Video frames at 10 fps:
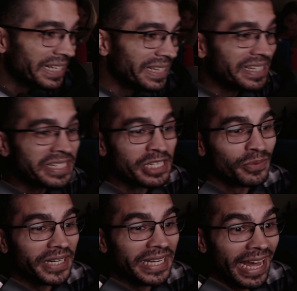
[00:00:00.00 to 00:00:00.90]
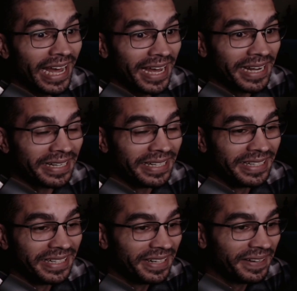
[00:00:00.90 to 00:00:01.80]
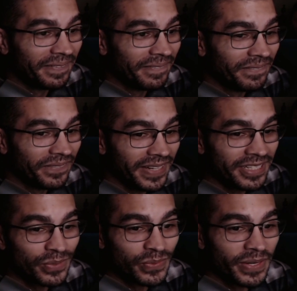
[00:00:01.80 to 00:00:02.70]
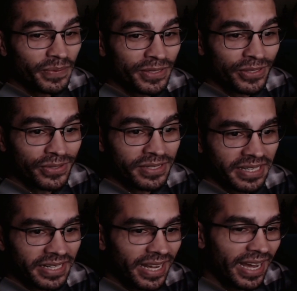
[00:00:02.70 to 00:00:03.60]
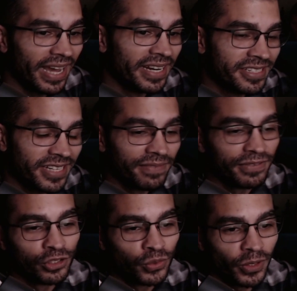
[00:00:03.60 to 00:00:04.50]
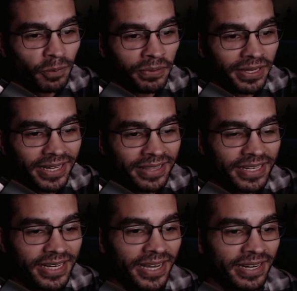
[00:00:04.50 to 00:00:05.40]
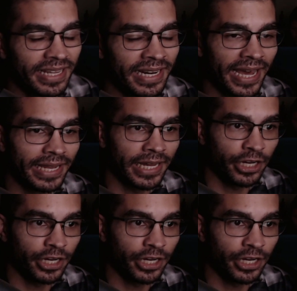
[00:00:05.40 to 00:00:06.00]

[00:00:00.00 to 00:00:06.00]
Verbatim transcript: this is what he had. This is what he was using. And instead of a drill bit at the end, it had like a